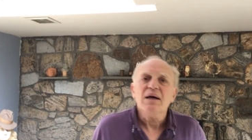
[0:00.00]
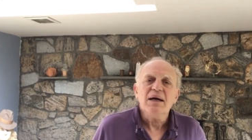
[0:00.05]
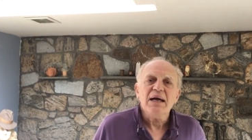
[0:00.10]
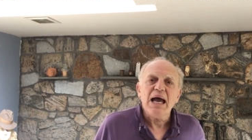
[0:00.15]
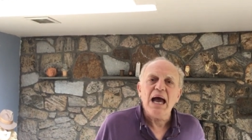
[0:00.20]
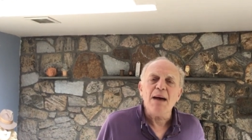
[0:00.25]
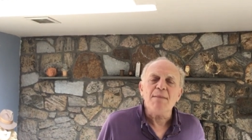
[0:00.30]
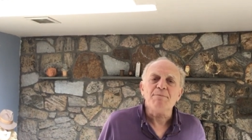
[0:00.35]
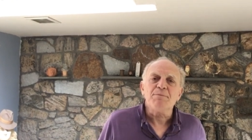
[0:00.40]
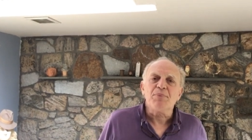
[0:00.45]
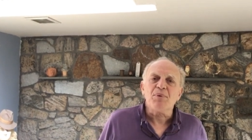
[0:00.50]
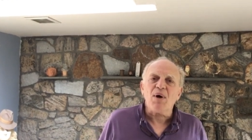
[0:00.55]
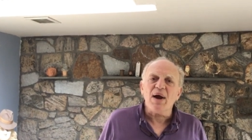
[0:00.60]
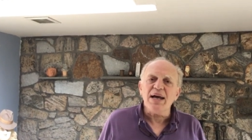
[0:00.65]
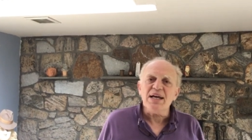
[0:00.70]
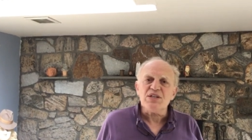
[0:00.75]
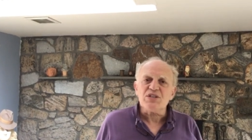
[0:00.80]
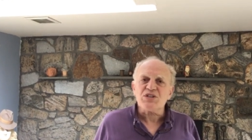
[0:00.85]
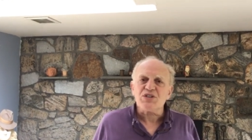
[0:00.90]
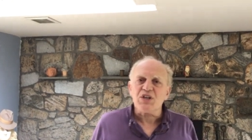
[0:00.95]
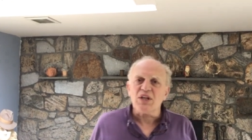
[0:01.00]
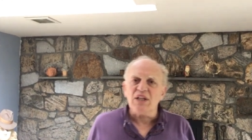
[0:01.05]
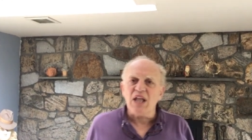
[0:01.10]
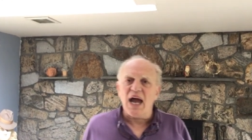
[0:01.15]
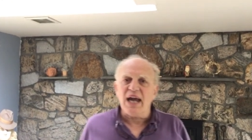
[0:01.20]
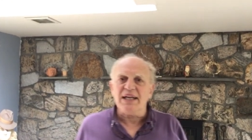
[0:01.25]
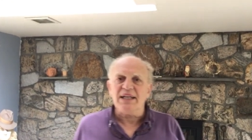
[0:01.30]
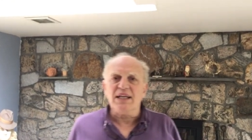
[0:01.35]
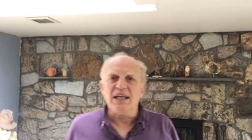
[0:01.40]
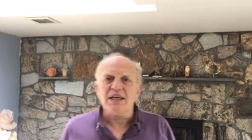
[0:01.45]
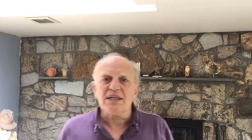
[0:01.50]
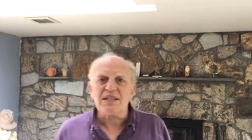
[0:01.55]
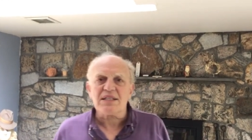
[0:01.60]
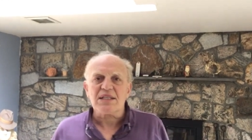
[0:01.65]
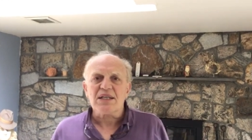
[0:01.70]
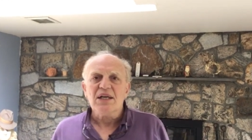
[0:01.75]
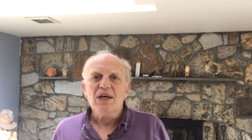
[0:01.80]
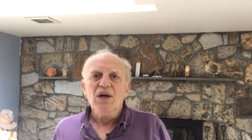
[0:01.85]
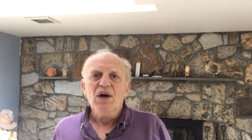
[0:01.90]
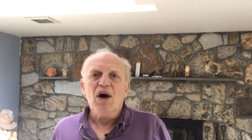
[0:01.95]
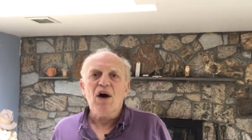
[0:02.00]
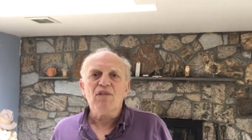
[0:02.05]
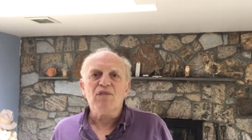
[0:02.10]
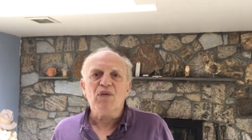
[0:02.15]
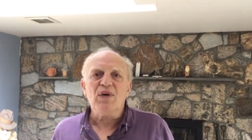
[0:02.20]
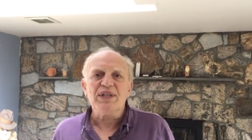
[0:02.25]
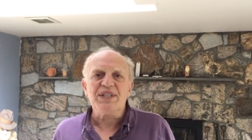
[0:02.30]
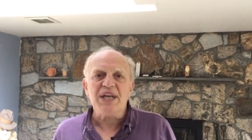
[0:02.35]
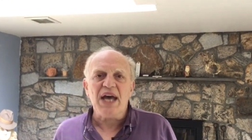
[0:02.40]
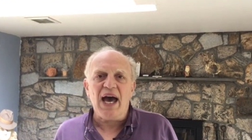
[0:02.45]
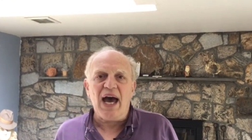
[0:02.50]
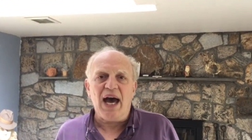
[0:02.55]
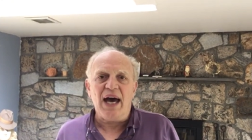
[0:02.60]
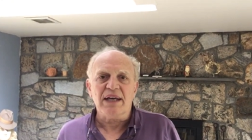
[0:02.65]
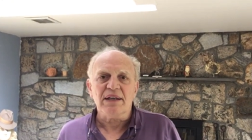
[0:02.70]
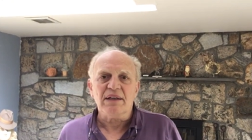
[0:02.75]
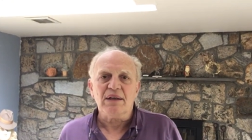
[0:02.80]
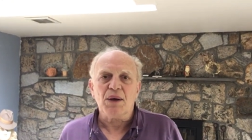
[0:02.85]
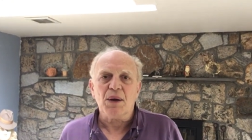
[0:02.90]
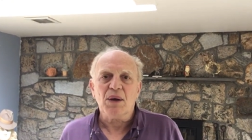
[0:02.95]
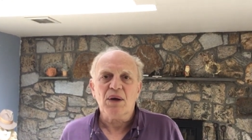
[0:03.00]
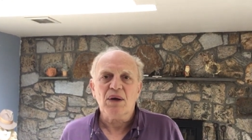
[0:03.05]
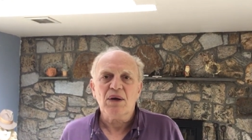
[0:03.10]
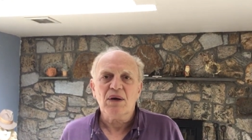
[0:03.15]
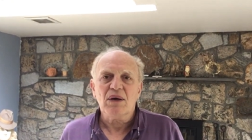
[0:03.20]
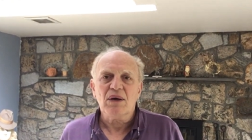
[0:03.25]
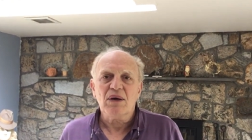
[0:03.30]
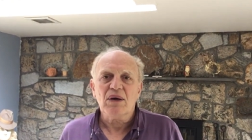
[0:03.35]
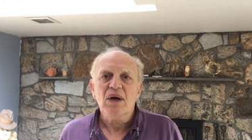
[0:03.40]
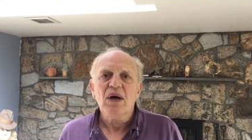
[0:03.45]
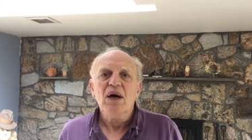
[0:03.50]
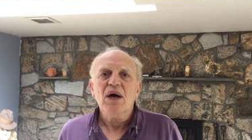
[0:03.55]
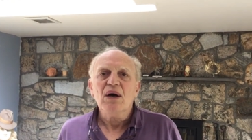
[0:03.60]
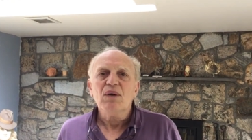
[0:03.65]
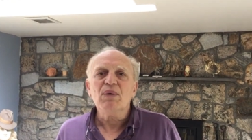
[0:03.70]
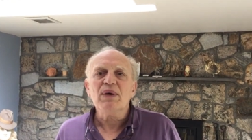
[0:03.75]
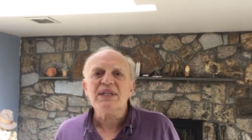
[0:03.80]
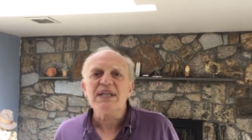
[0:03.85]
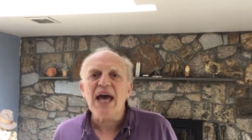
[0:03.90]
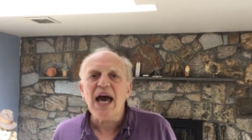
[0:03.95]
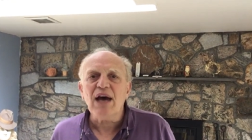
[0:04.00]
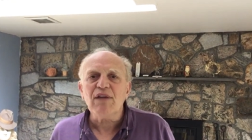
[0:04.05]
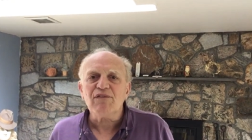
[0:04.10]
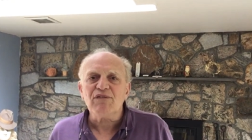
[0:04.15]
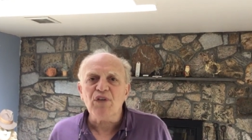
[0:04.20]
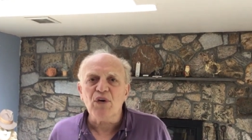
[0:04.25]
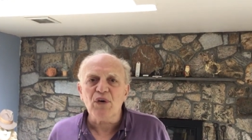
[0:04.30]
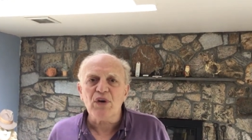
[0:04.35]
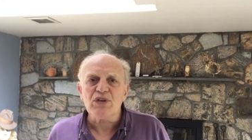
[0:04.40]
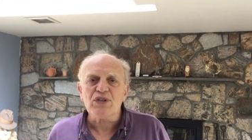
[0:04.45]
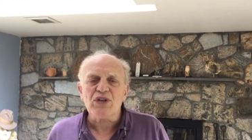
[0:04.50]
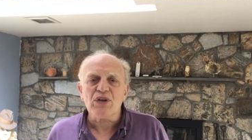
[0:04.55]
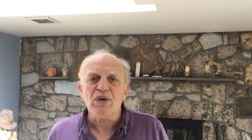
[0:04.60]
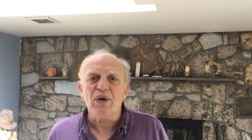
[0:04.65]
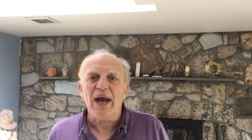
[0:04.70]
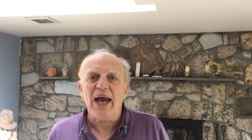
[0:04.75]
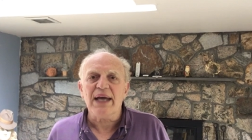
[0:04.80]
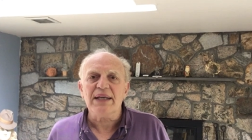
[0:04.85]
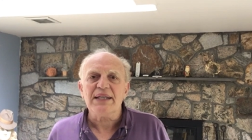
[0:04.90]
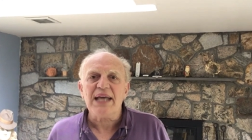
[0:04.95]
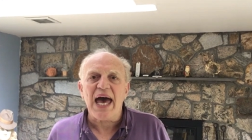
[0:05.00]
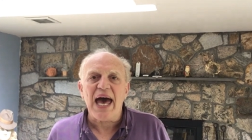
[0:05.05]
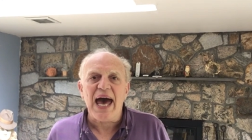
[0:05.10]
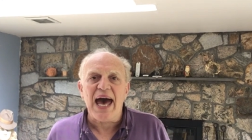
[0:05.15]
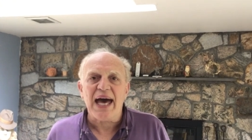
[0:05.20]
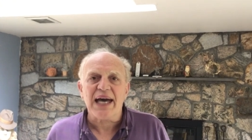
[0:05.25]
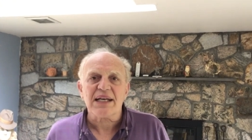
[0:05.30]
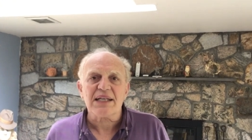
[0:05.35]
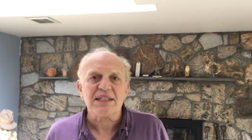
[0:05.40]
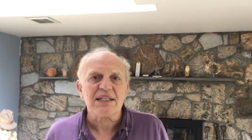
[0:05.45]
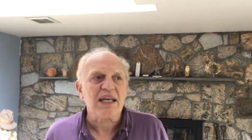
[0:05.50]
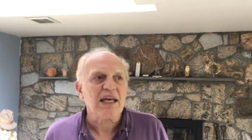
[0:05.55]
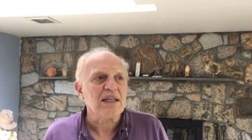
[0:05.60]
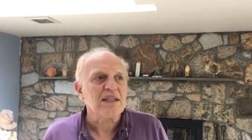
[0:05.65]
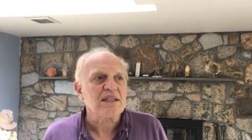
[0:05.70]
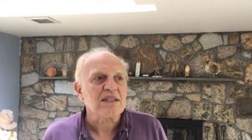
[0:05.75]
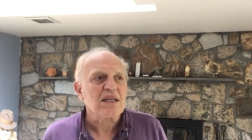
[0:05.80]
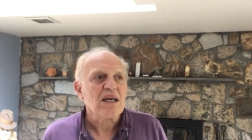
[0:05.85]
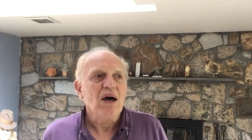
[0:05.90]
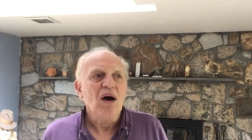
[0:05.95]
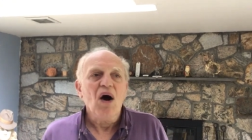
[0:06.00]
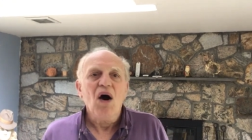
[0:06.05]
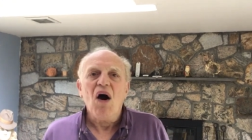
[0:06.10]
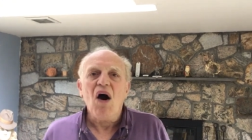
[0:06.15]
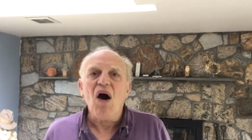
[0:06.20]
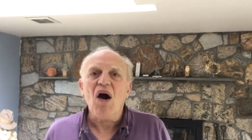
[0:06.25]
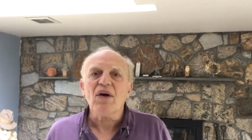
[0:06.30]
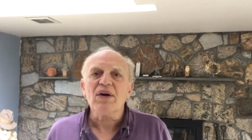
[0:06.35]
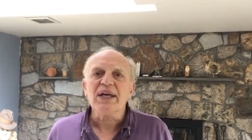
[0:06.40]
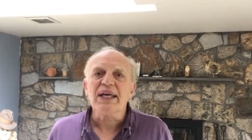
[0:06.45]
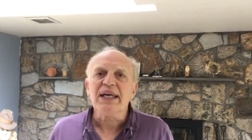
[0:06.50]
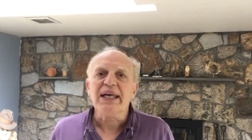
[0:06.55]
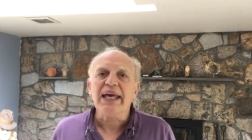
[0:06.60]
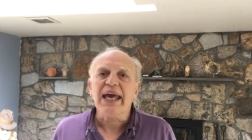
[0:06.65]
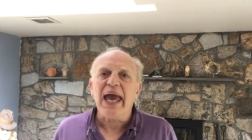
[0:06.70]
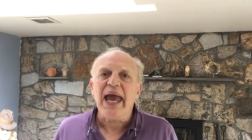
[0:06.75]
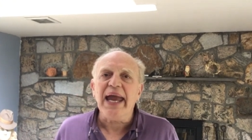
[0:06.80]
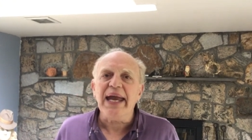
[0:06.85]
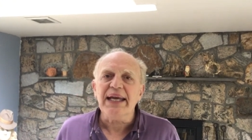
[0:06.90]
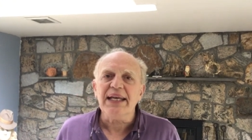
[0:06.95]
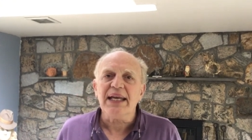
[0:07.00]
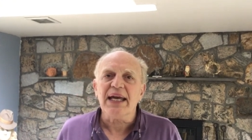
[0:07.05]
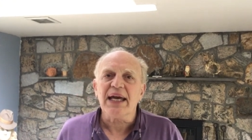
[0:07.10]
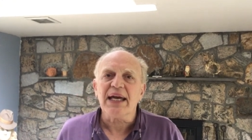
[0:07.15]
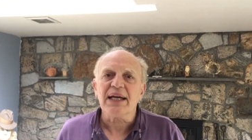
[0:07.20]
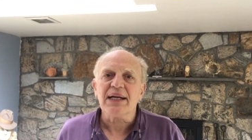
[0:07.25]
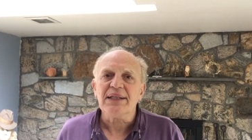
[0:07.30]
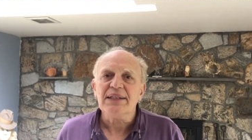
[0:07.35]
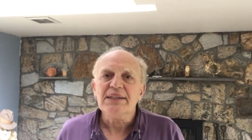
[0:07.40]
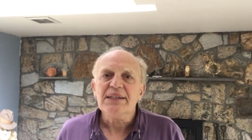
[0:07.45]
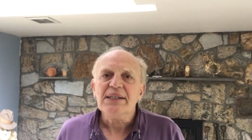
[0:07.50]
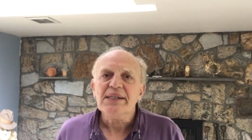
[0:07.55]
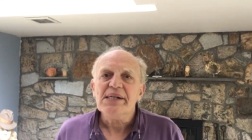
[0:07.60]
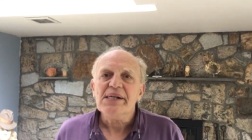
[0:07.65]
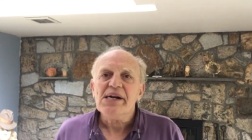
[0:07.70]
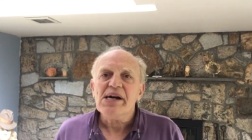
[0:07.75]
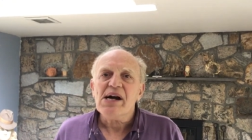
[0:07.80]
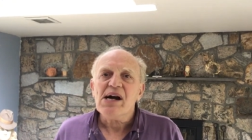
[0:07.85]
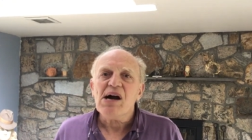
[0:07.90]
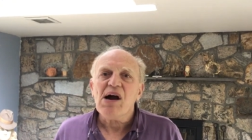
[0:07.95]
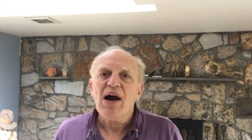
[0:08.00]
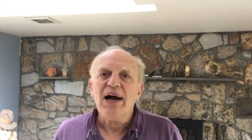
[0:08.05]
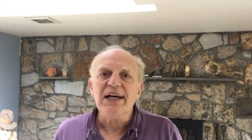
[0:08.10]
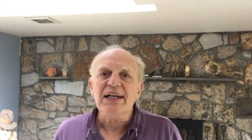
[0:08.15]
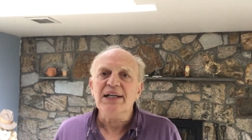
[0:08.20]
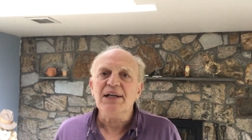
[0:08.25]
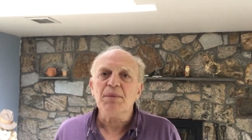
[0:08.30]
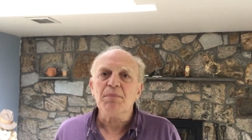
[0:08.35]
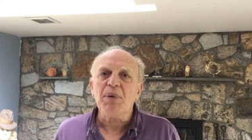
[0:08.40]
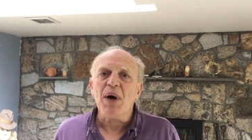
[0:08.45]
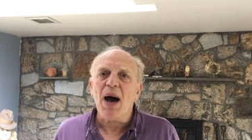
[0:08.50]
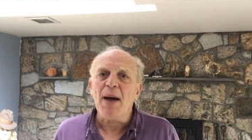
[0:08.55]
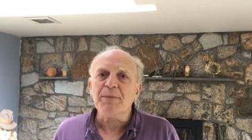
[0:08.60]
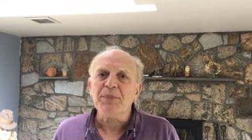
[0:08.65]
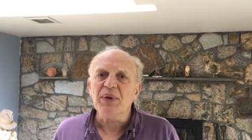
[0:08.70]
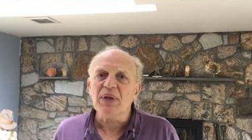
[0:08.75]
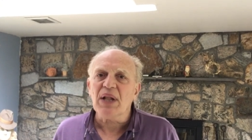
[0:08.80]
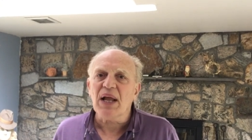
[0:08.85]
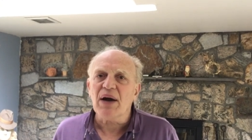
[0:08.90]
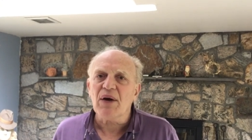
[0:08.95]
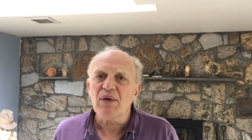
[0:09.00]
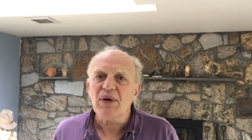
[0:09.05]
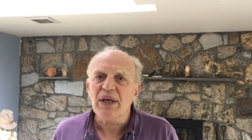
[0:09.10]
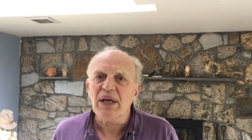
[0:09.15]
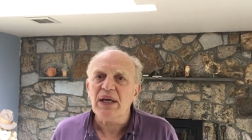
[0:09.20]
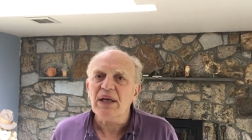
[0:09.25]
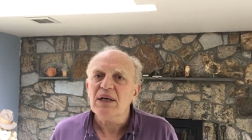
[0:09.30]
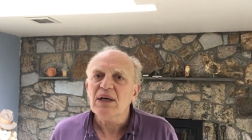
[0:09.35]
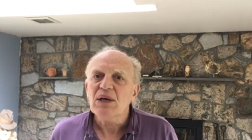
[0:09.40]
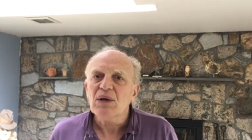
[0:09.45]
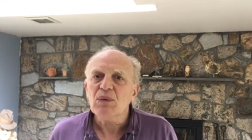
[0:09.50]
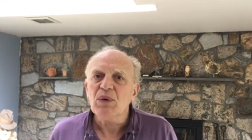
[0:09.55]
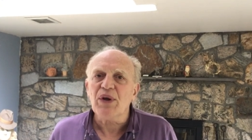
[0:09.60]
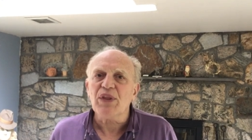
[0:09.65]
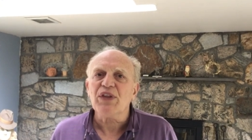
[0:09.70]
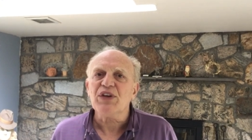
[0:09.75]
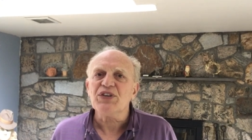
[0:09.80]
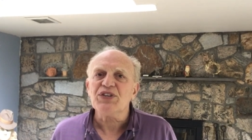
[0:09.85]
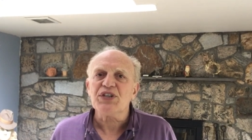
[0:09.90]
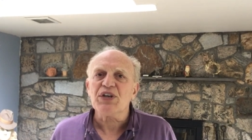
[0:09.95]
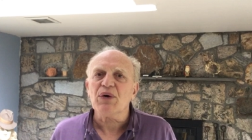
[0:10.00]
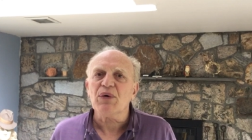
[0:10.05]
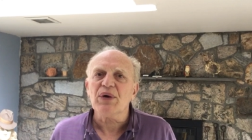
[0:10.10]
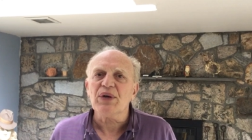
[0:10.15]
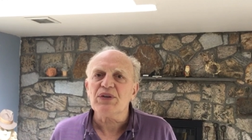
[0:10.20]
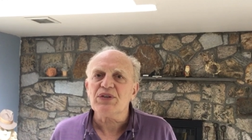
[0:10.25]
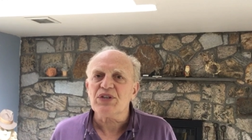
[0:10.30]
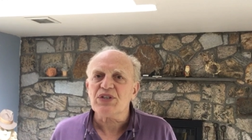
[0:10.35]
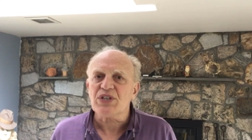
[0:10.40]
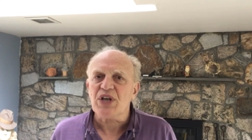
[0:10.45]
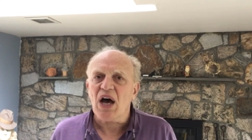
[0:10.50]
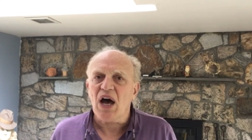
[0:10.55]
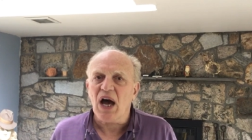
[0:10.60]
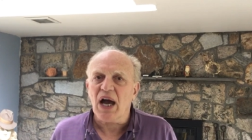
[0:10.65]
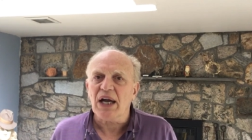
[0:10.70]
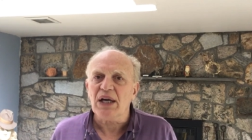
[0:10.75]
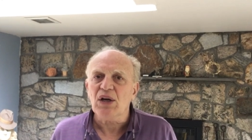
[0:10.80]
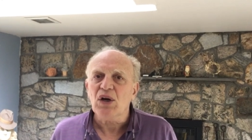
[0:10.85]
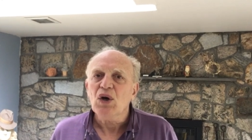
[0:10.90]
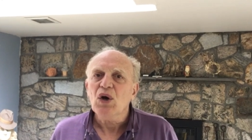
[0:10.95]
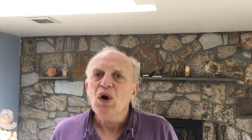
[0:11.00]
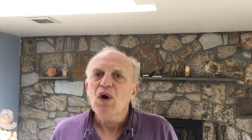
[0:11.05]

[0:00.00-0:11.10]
Embrace the lightness of rattan. Rattan furniture and accents are gaining in popularity with interior design